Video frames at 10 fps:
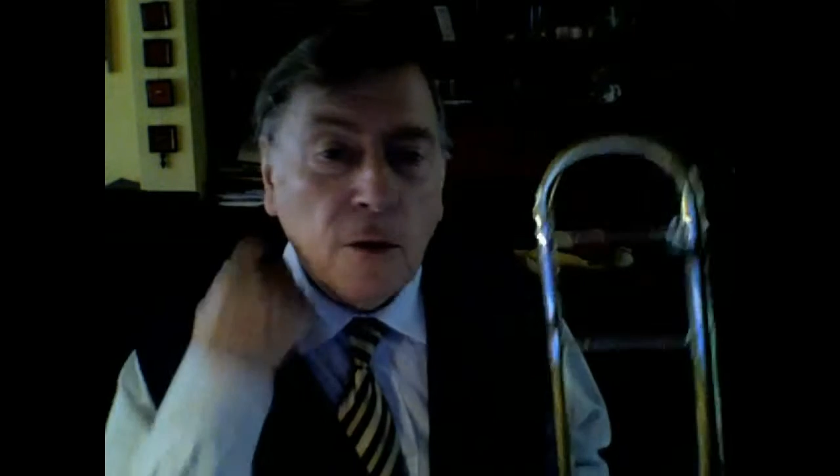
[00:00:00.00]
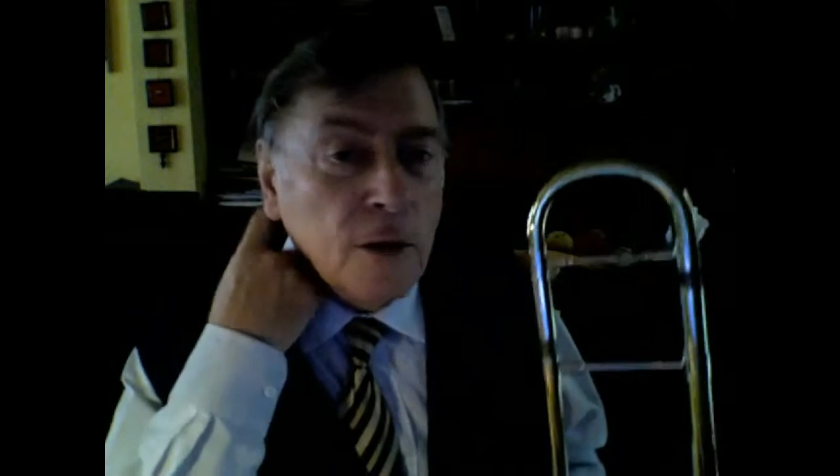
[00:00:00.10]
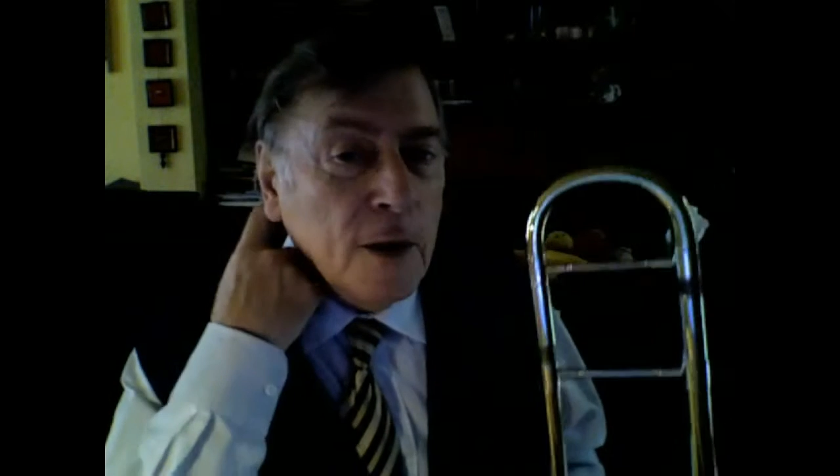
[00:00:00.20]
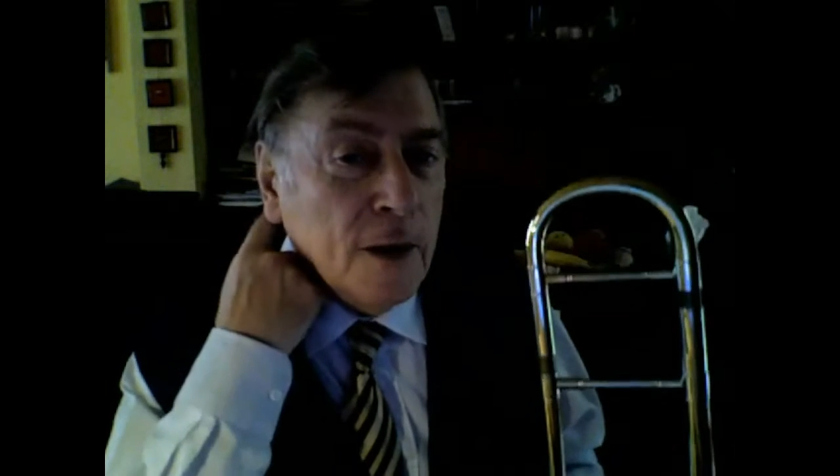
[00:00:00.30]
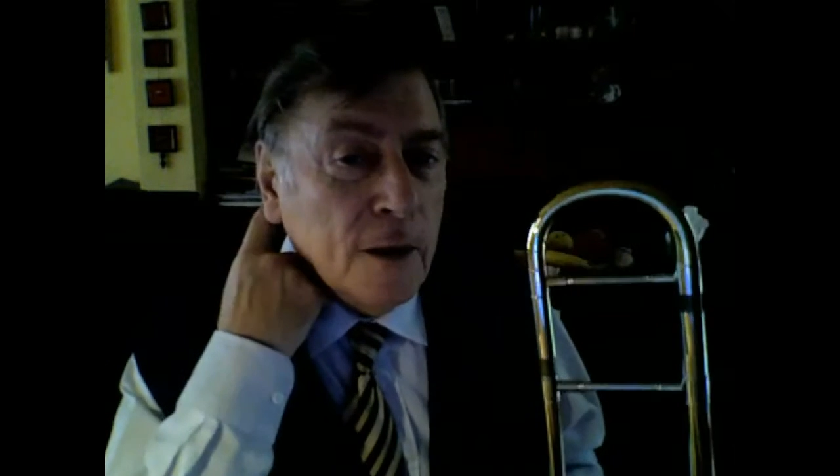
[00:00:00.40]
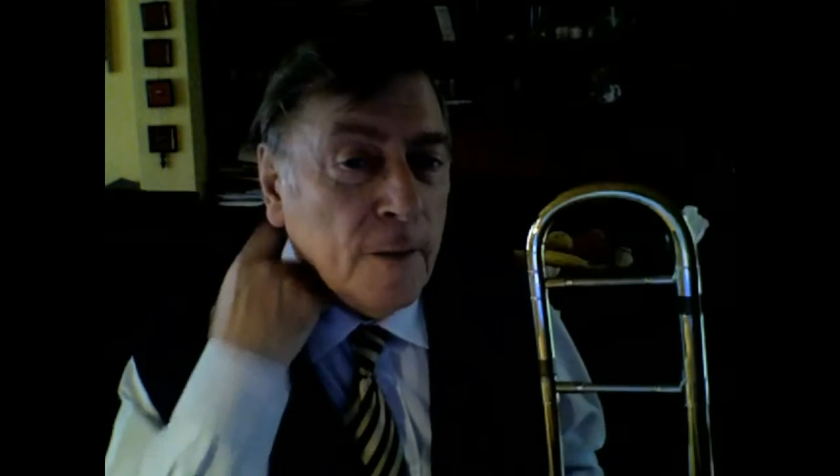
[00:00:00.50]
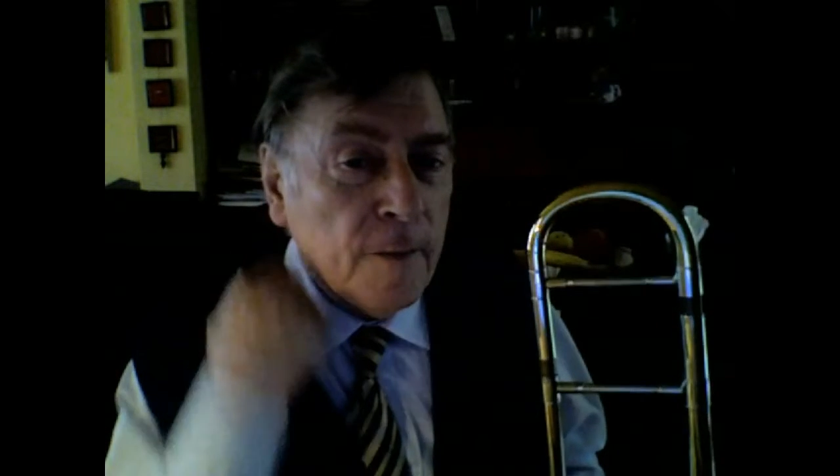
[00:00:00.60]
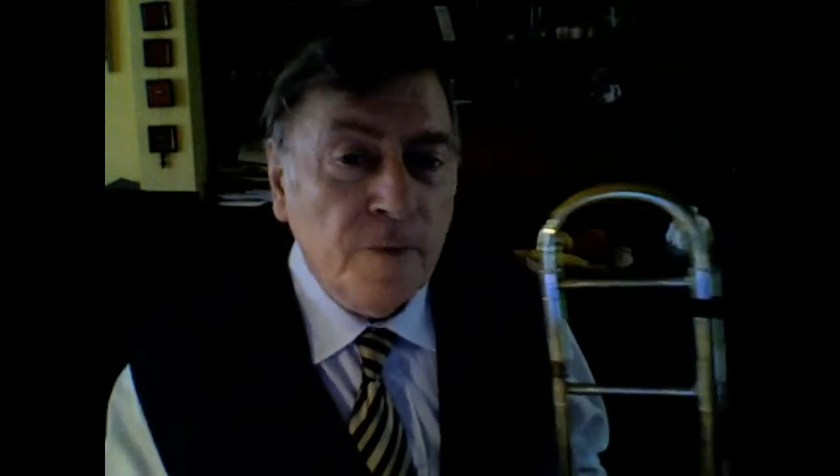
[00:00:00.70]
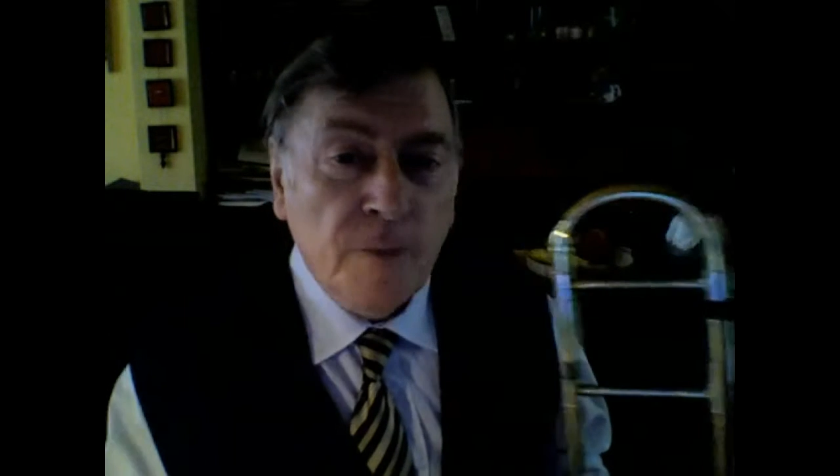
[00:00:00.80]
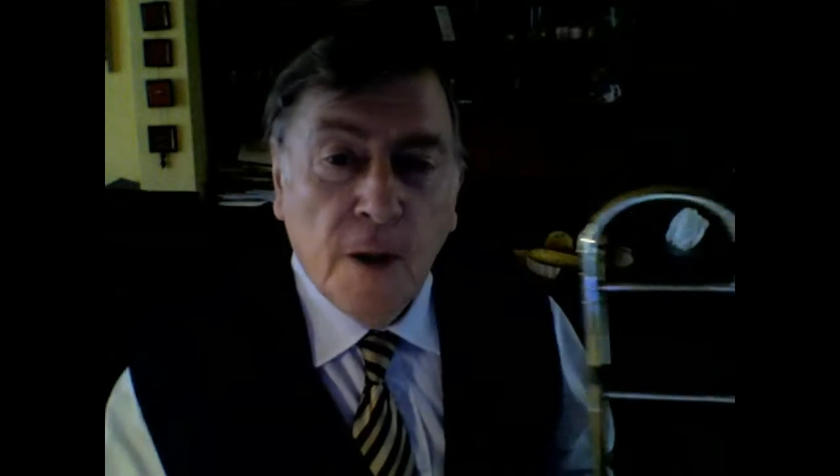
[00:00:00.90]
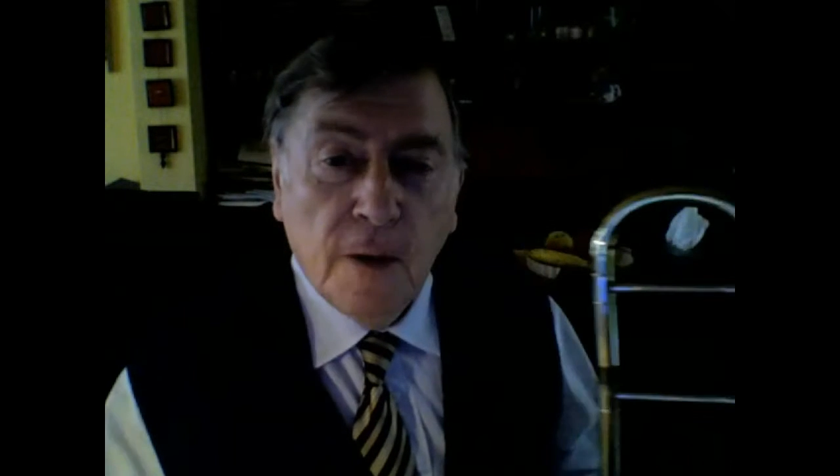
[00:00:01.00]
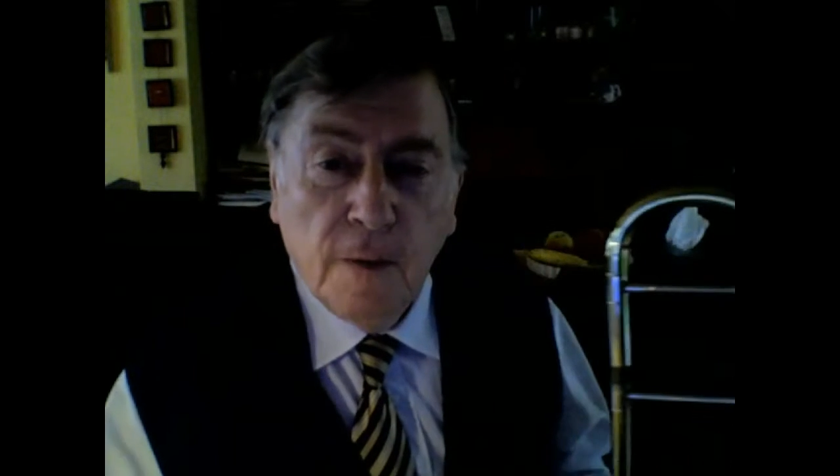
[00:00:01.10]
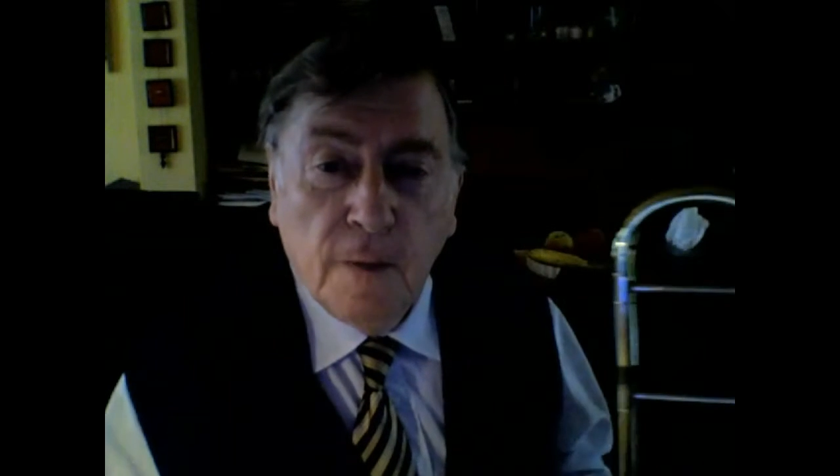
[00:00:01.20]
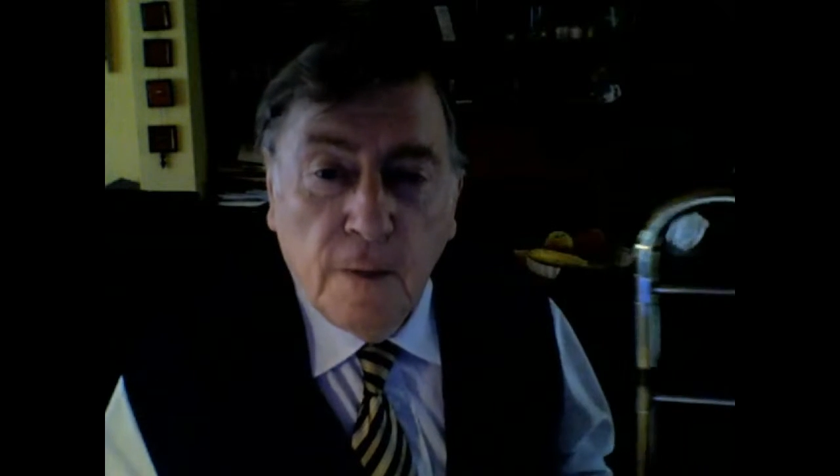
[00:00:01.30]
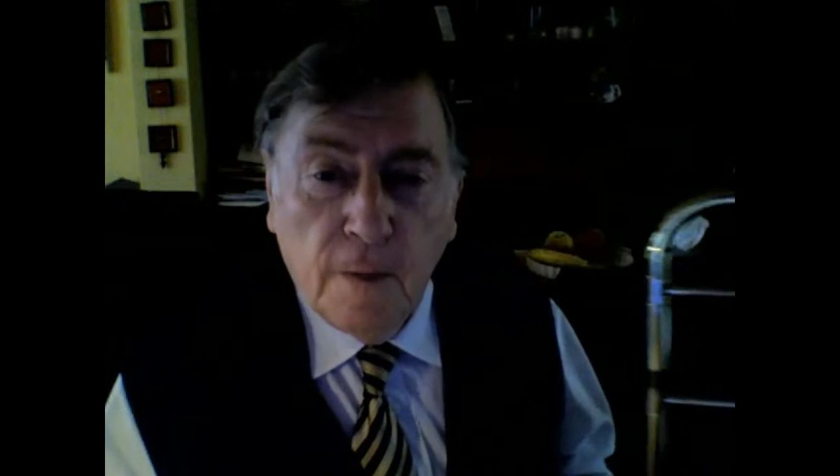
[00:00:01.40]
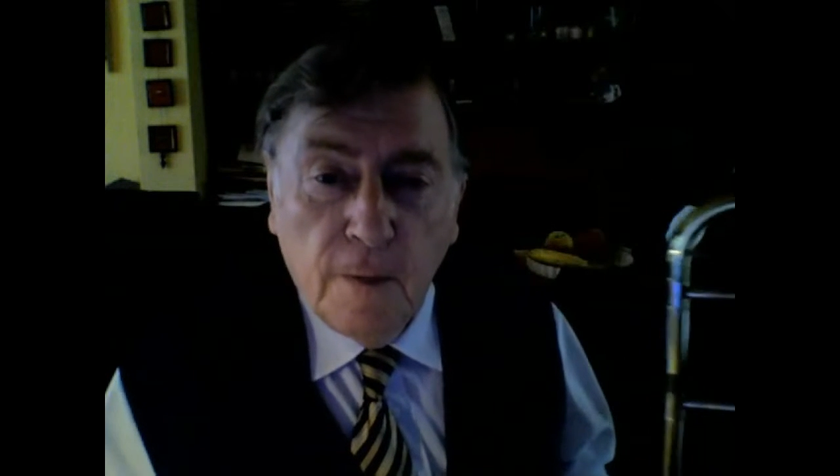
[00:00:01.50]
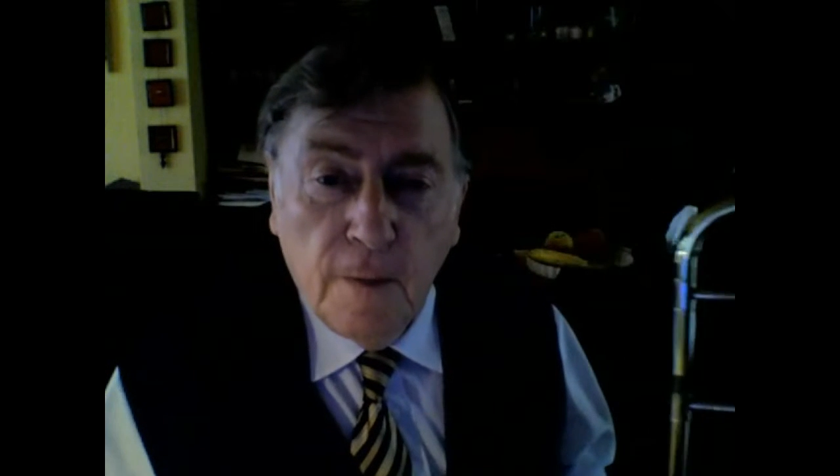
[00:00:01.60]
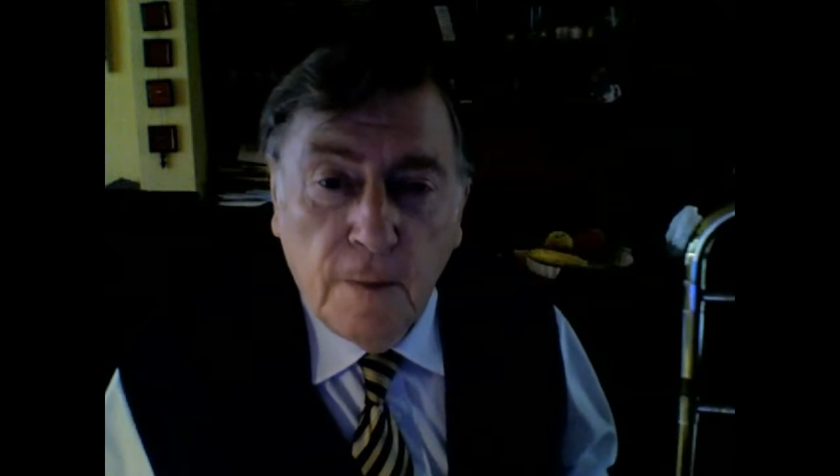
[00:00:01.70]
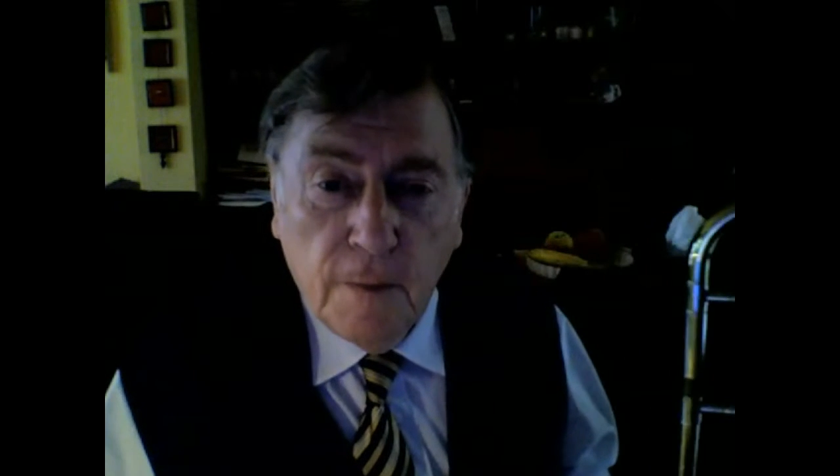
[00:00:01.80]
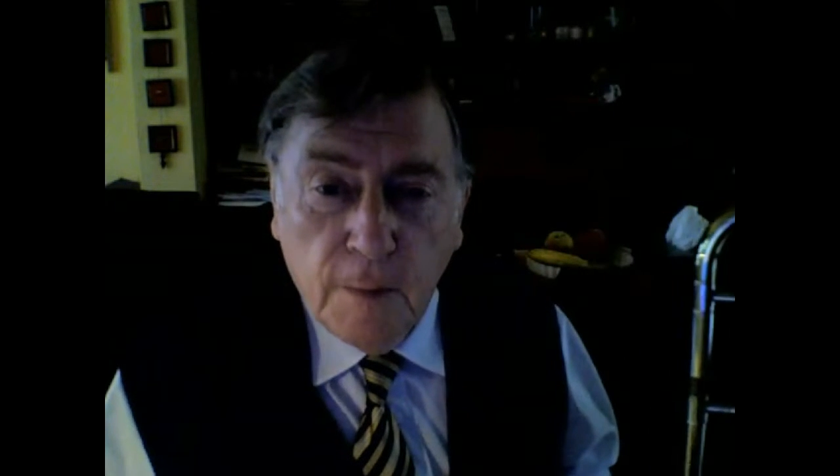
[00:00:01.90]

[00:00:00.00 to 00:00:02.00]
hear the